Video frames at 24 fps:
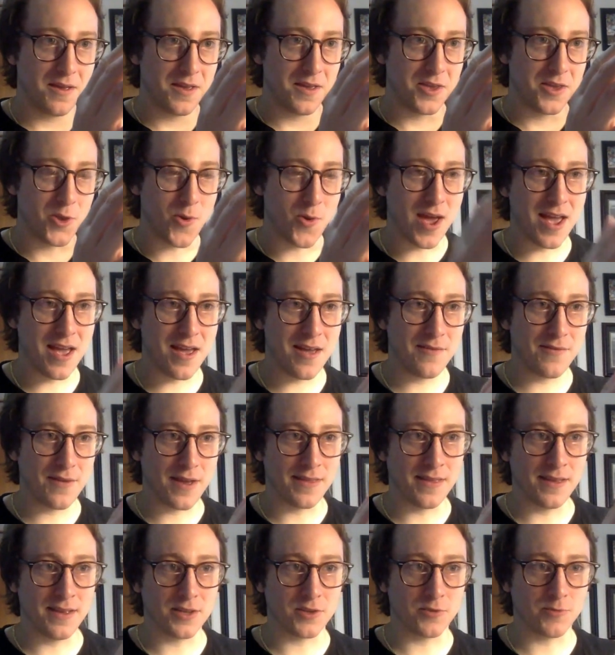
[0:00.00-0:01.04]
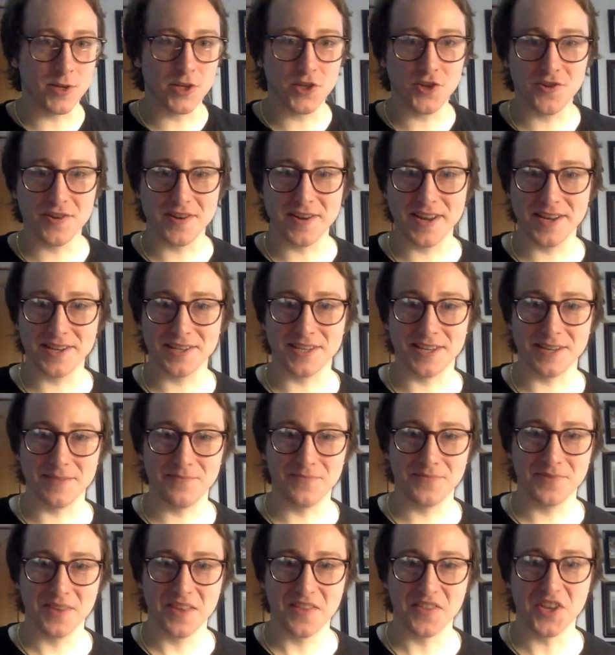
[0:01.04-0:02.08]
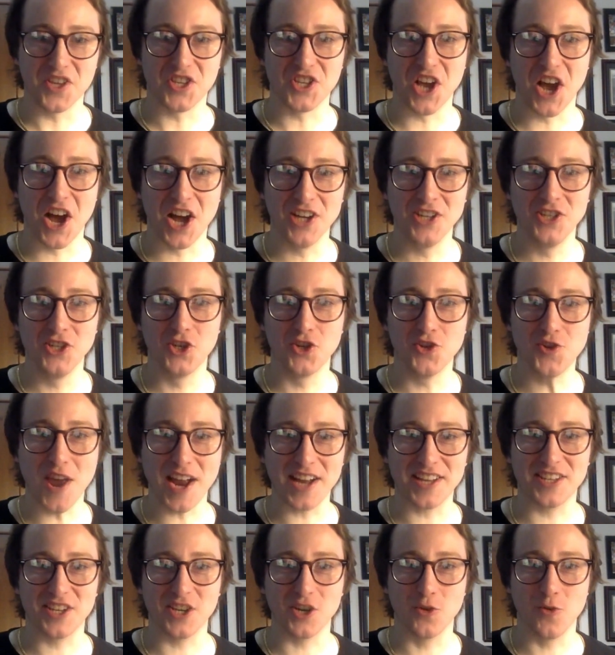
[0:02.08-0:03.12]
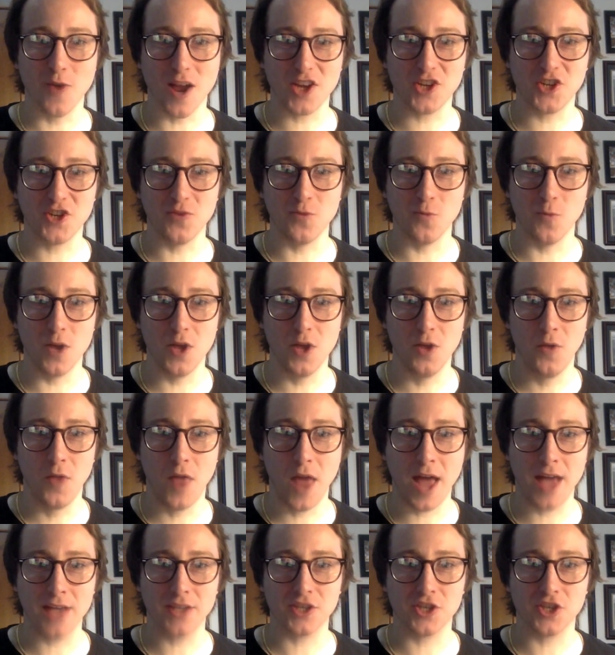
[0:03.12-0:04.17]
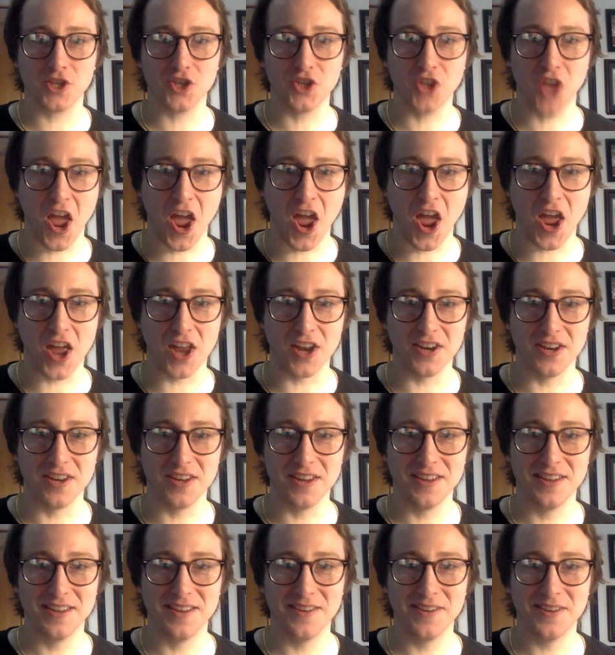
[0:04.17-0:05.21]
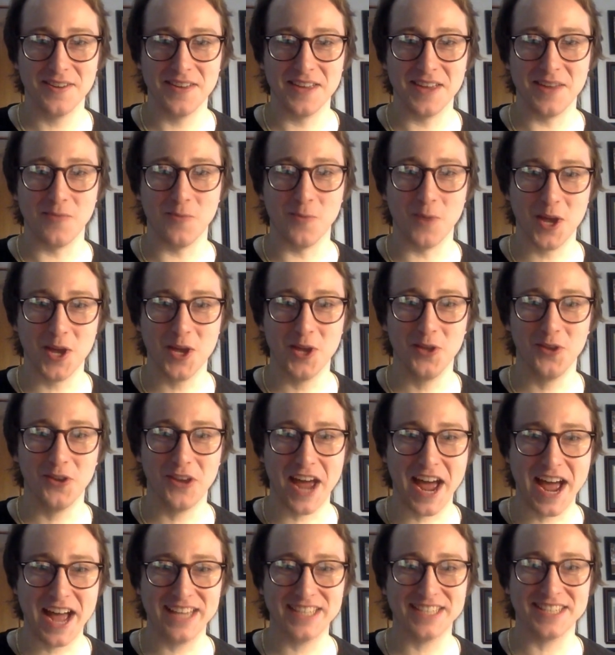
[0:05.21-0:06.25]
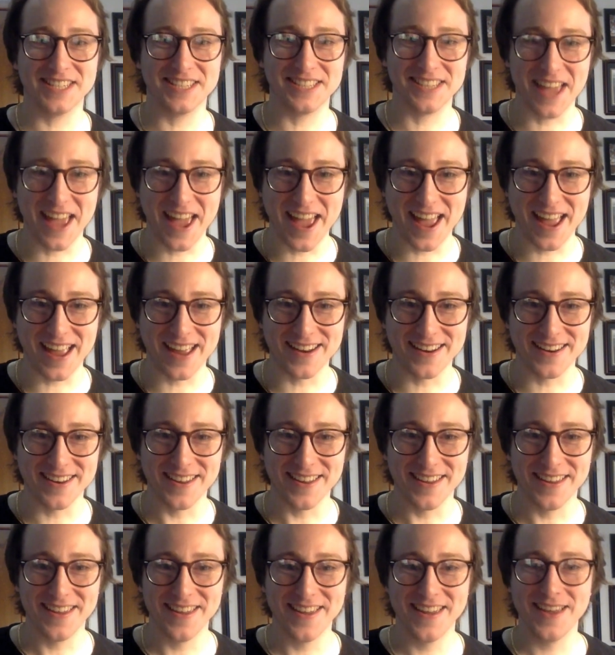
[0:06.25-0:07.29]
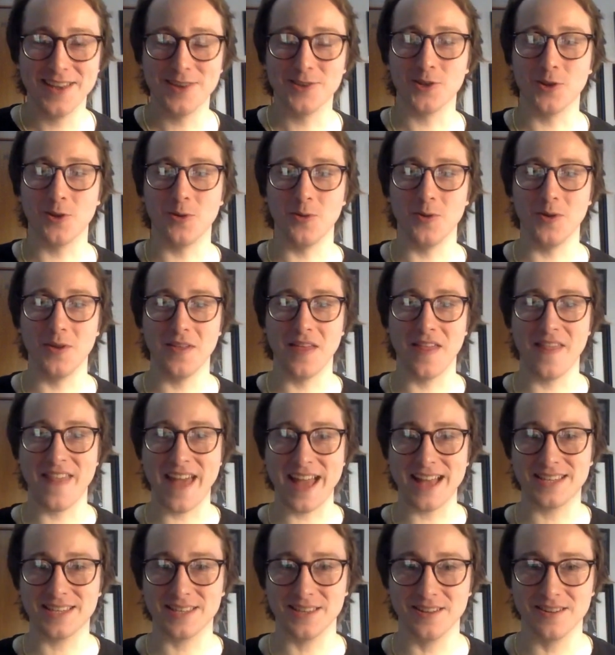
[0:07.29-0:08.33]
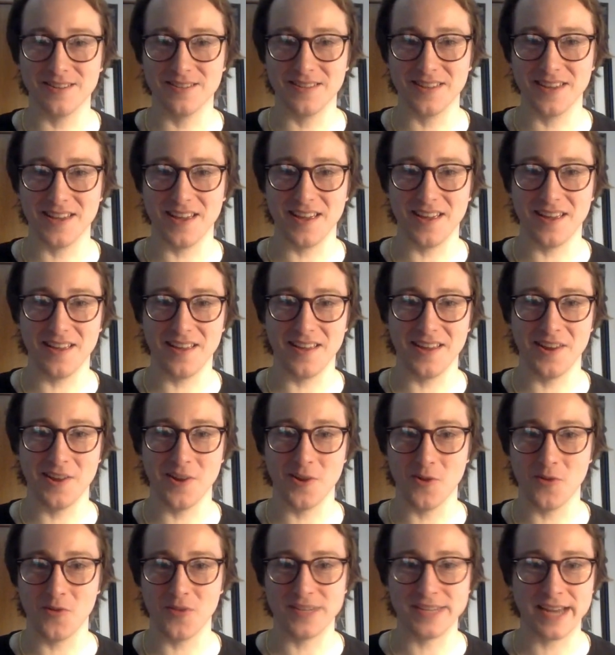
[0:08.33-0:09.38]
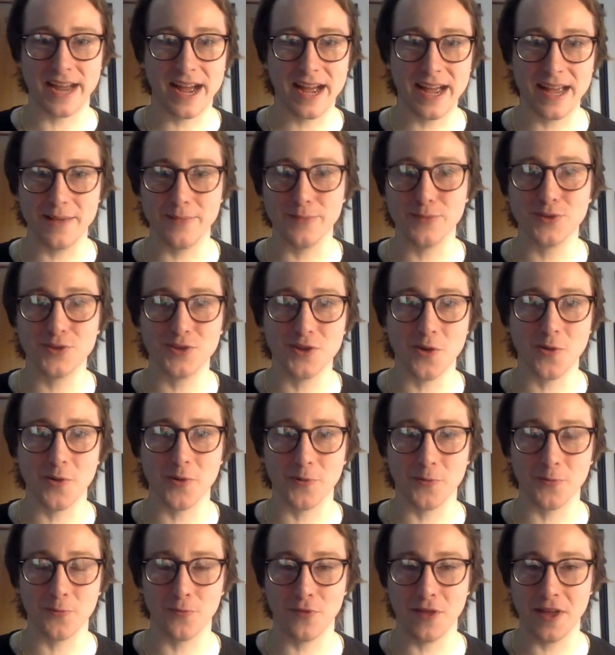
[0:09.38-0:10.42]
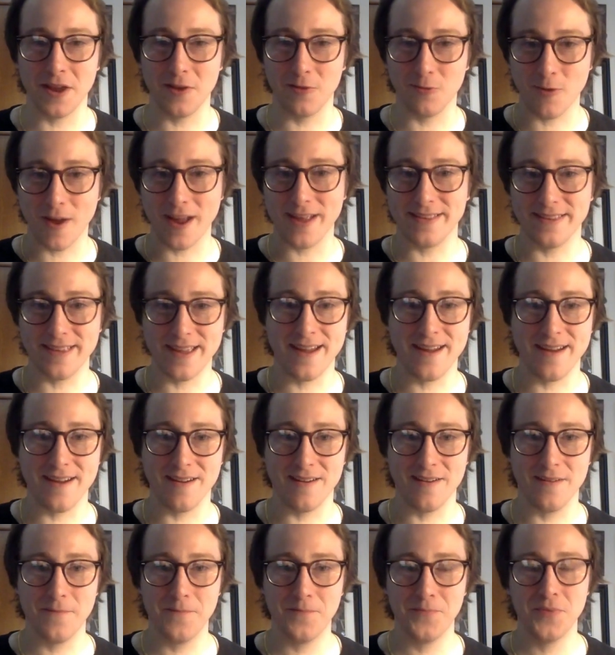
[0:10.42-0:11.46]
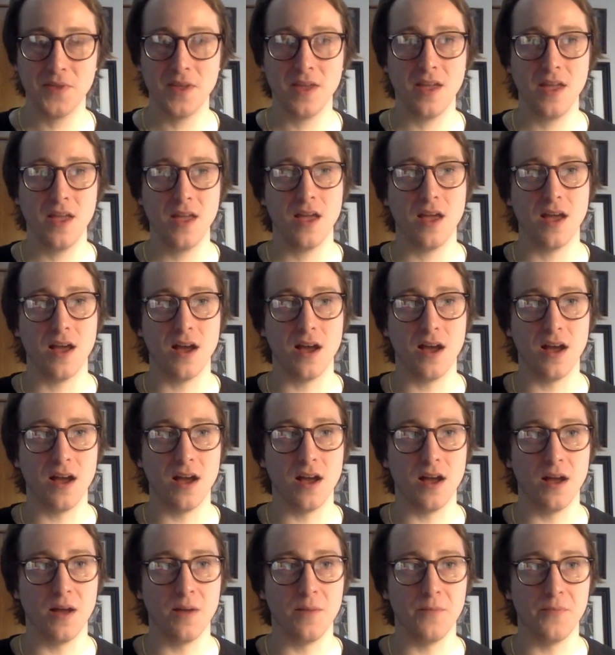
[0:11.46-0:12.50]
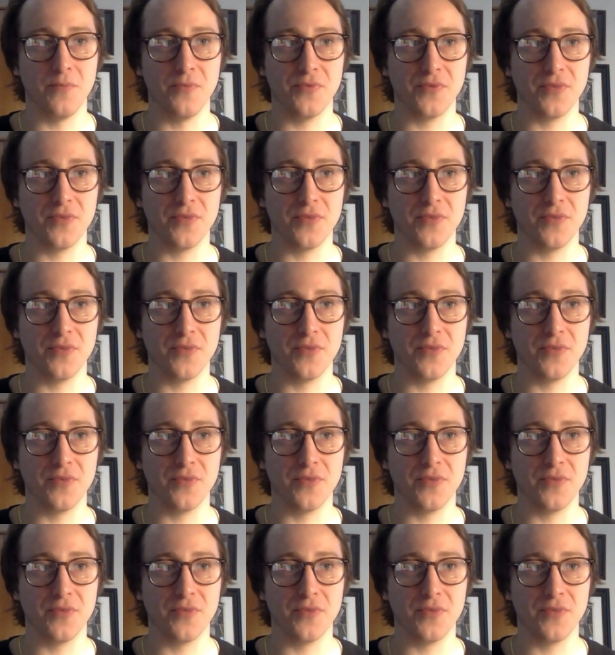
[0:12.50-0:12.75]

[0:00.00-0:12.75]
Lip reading: You have, I think it's Richard Nixon. "This unchecked aggression will not stand. It will not stand." So that's literally, the Times going played right there. Or